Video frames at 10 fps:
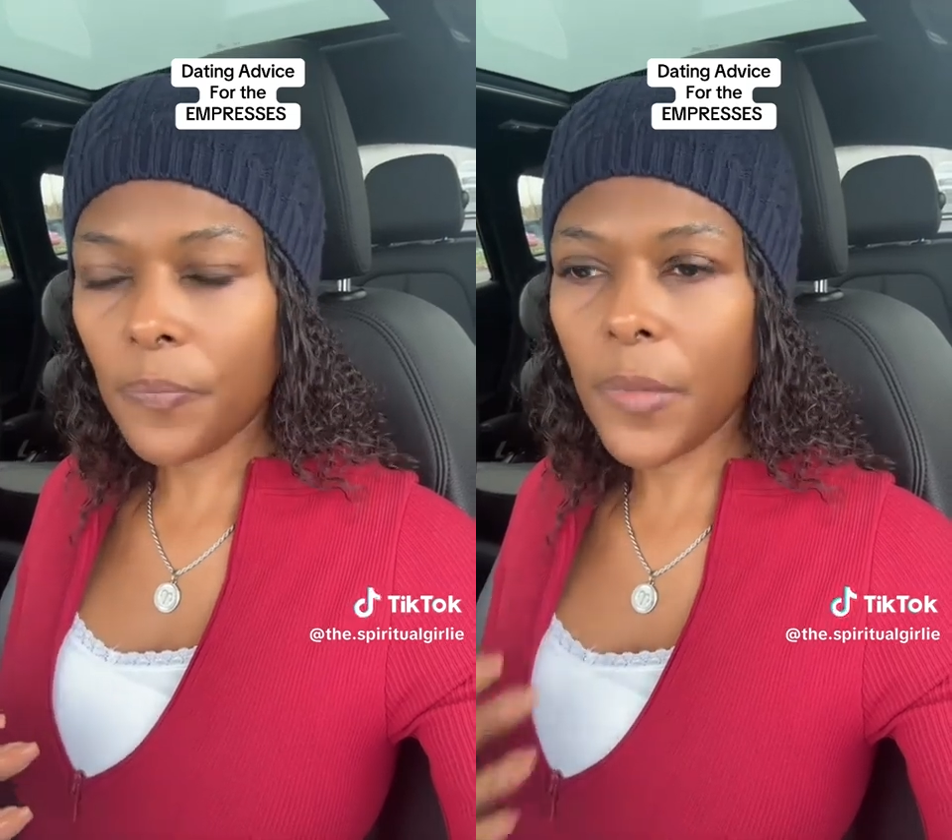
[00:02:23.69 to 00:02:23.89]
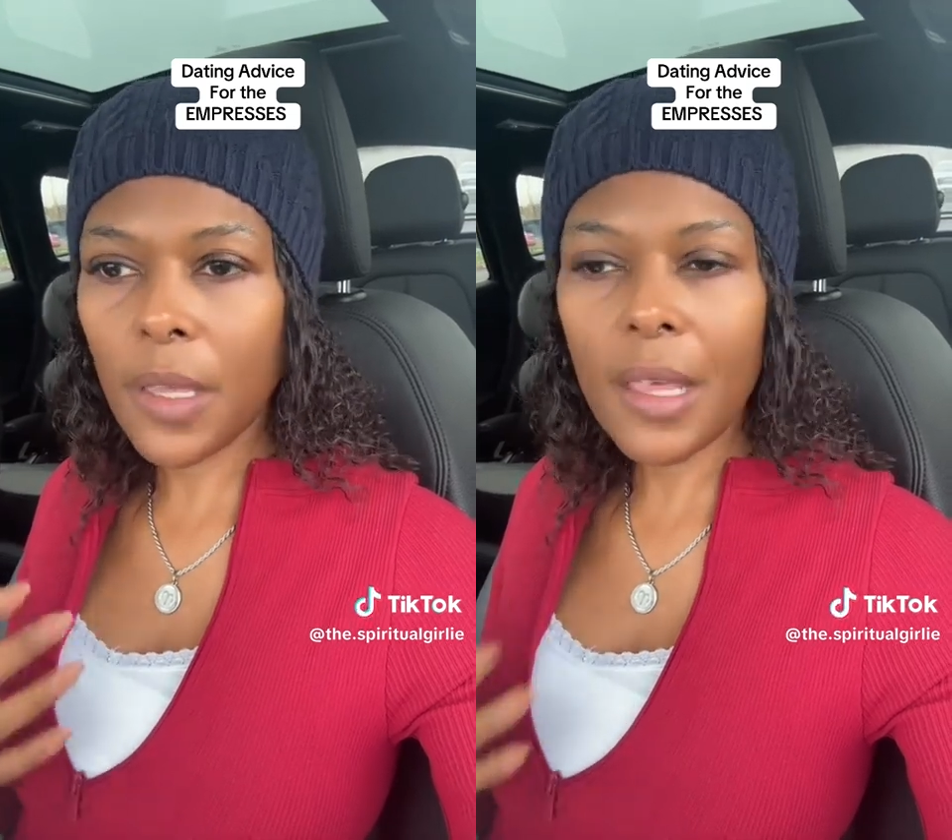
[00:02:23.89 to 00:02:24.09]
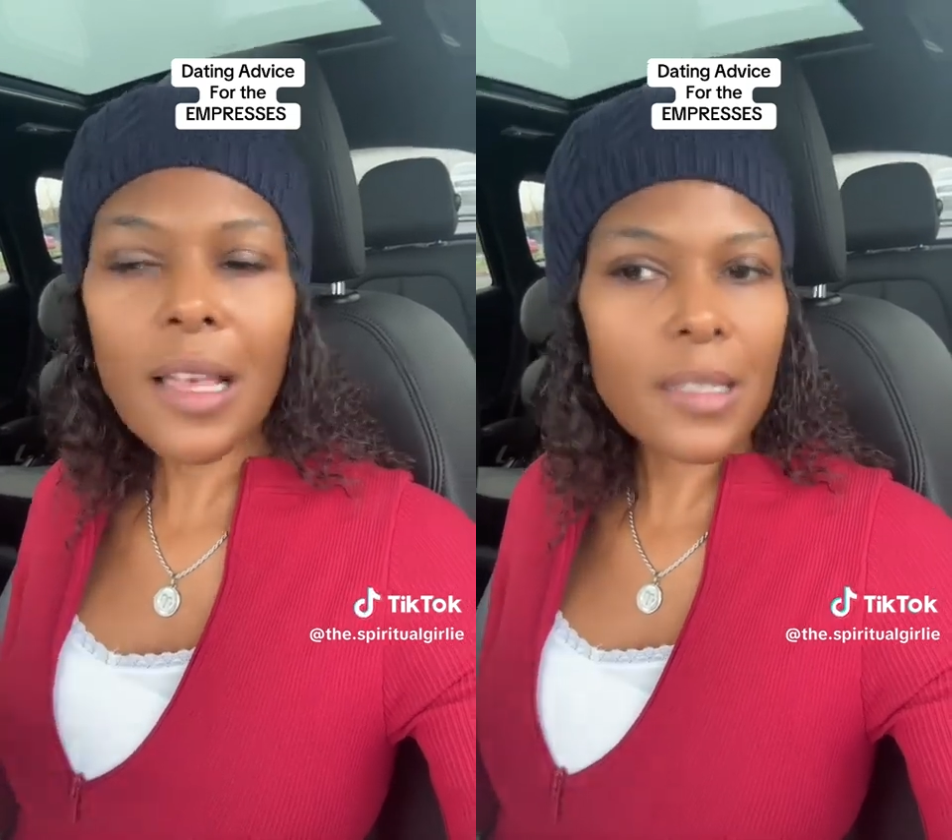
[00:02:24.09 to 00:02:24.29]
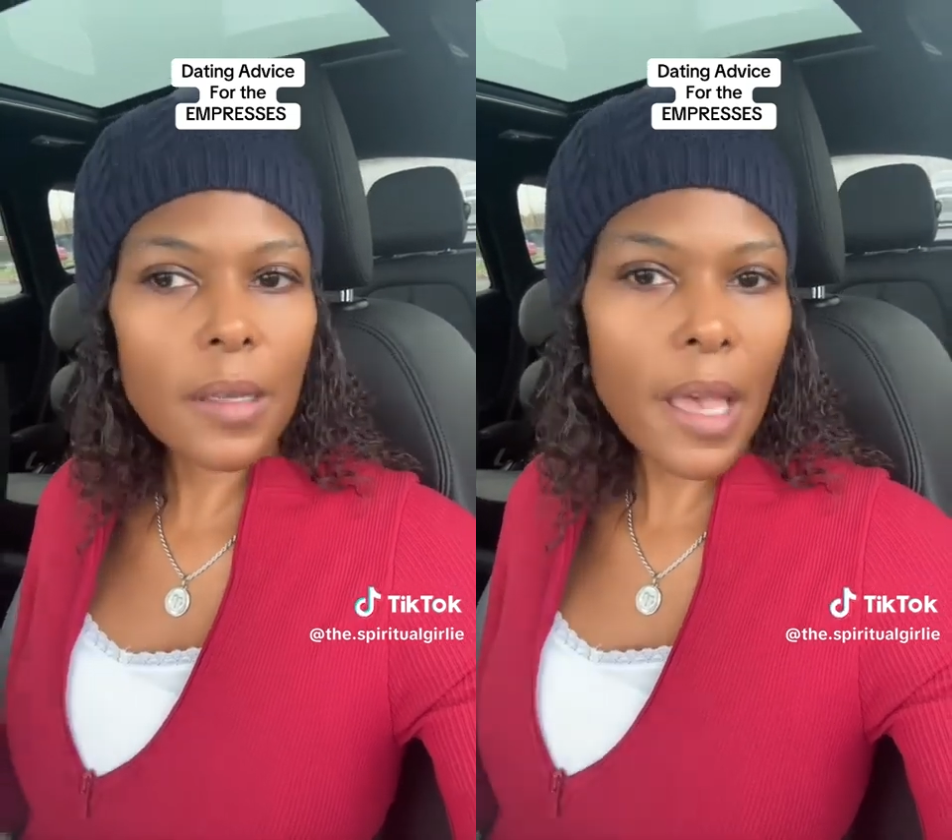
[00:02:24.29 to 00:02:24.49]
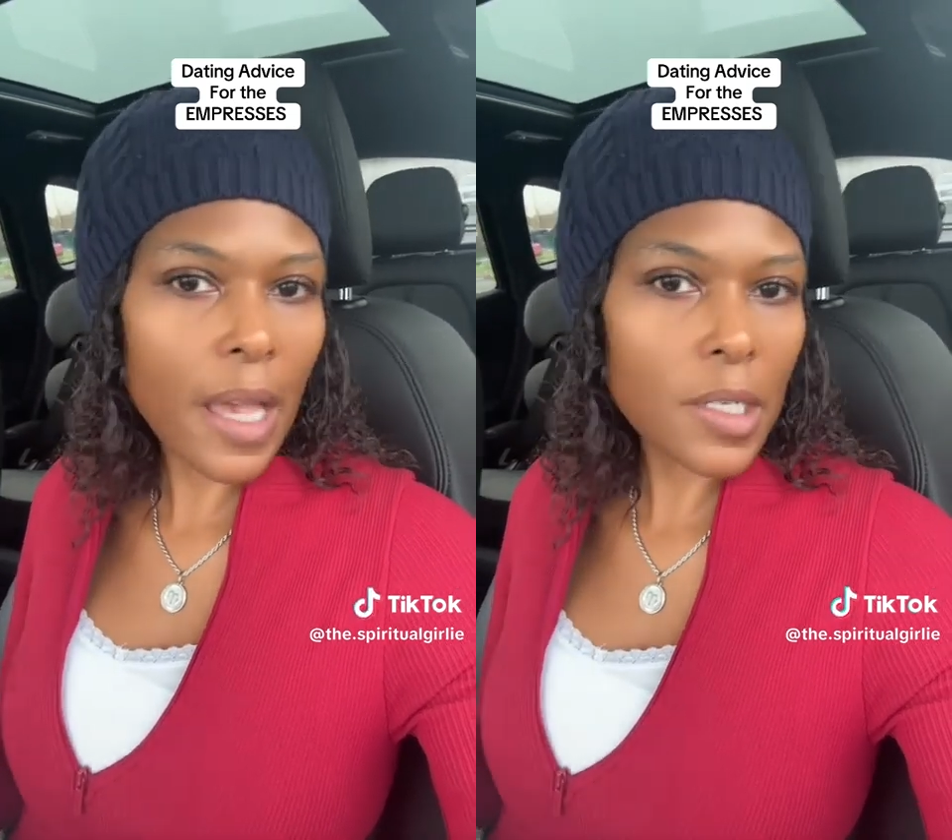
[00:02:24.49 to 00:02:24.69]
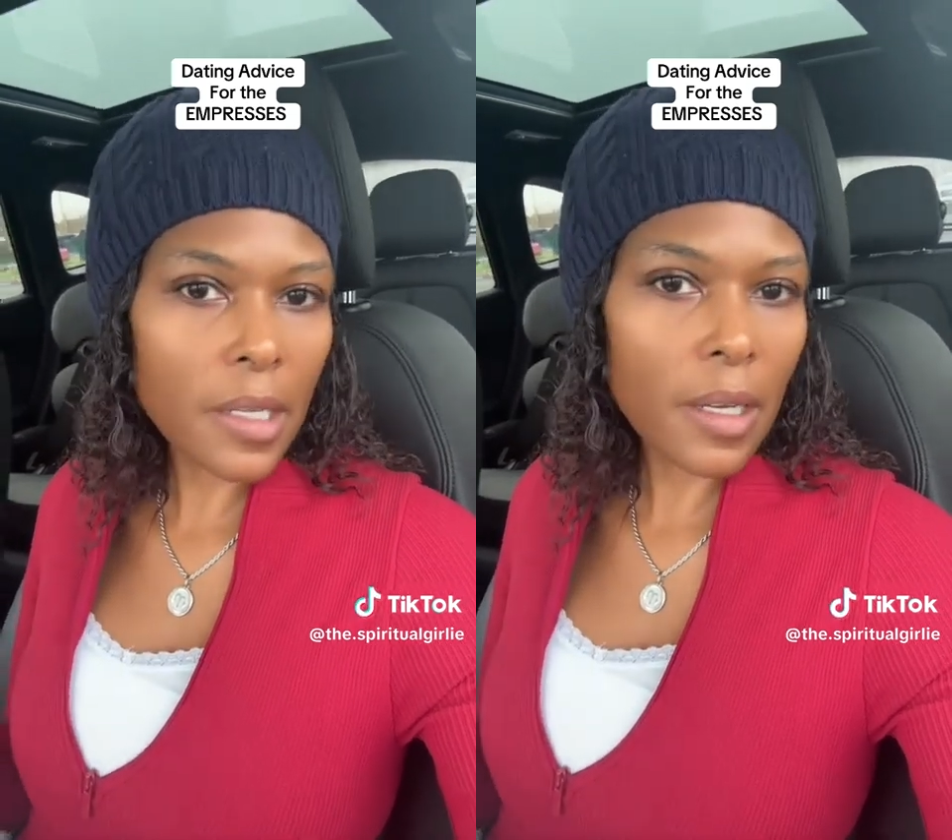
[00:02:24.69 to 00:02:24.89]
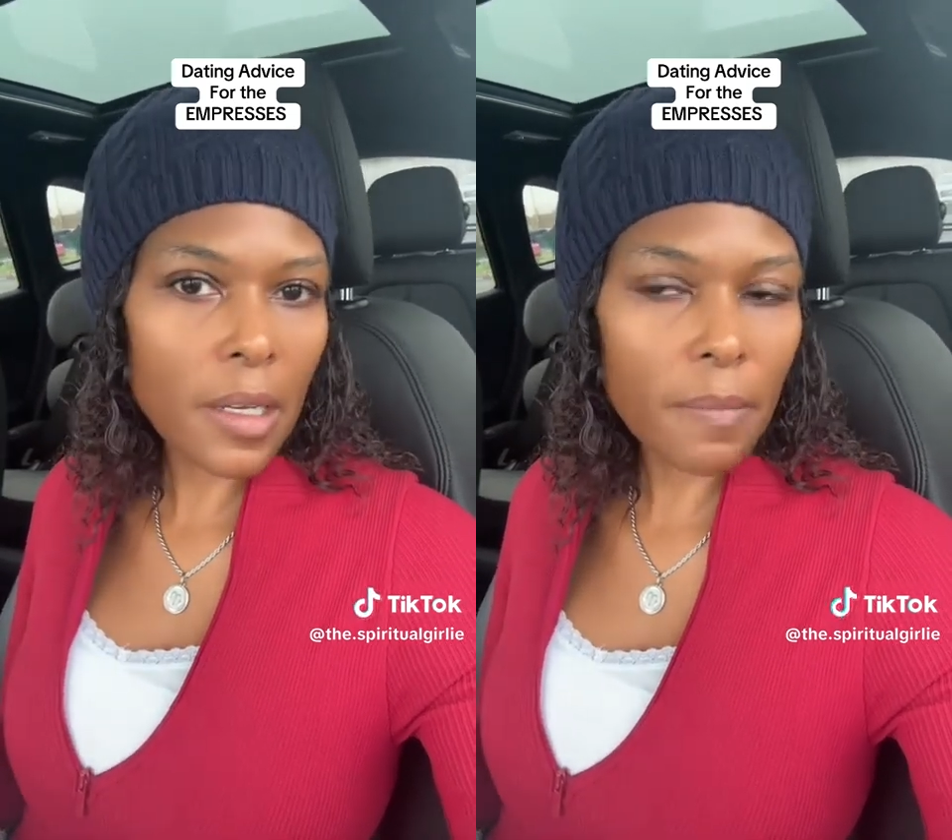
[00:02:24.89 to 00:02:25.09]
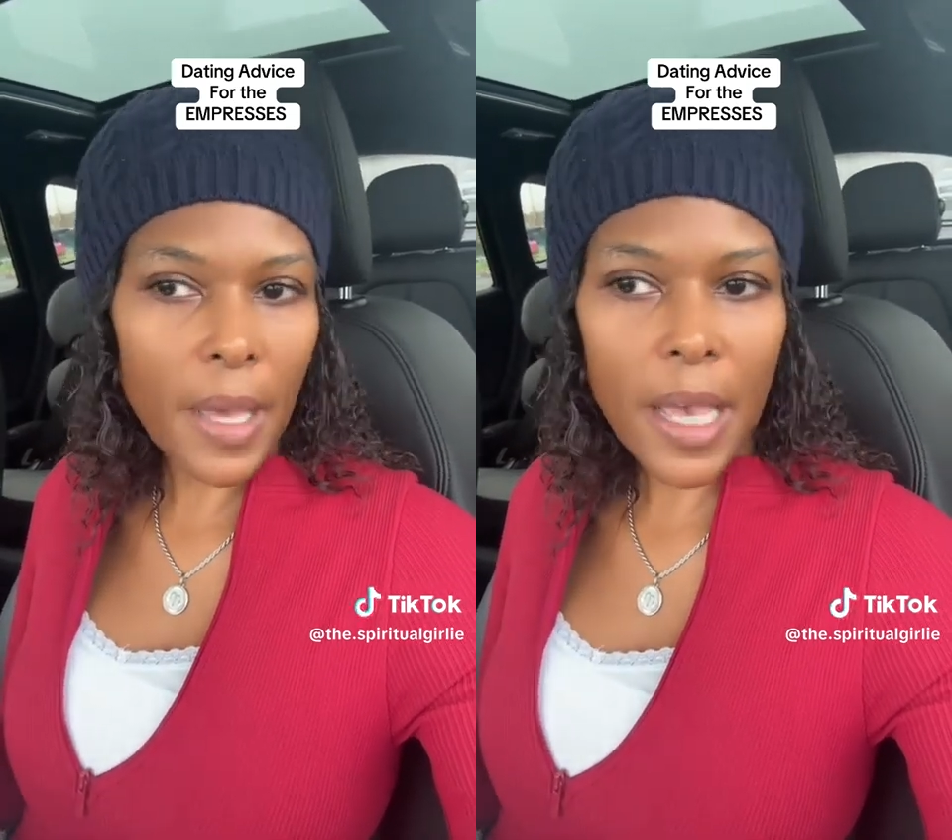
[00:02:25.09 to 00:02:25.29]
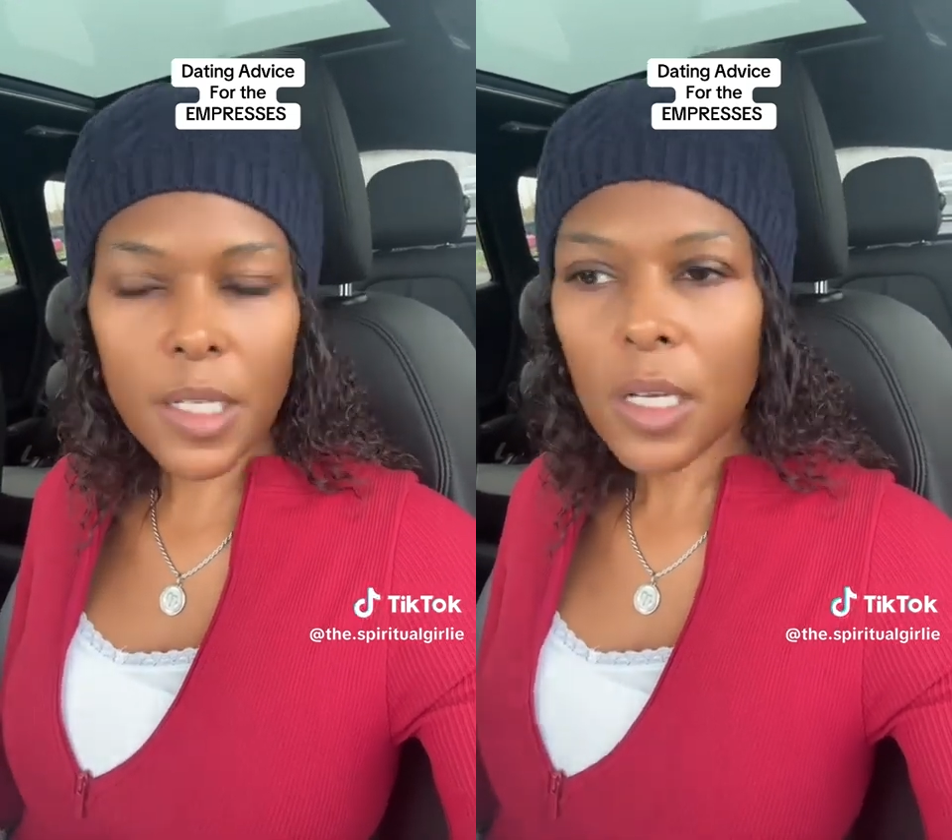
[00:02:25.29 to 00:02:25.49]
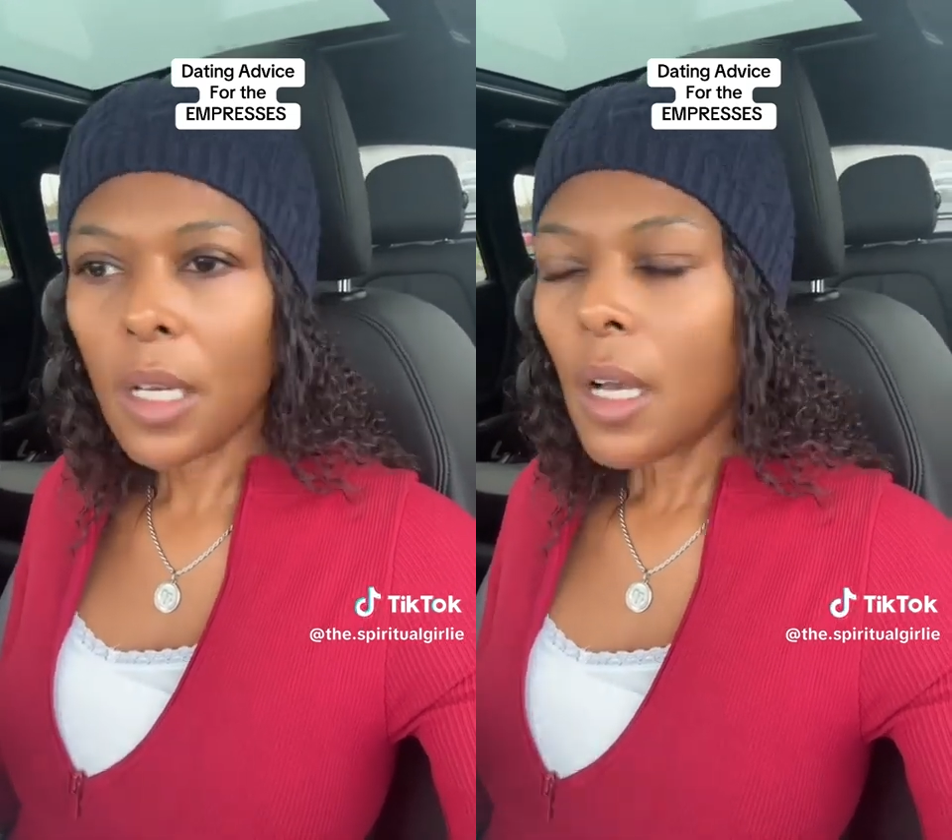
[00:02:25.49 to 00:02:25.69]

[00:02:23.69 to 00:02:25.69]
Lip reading: And that's actually a good match.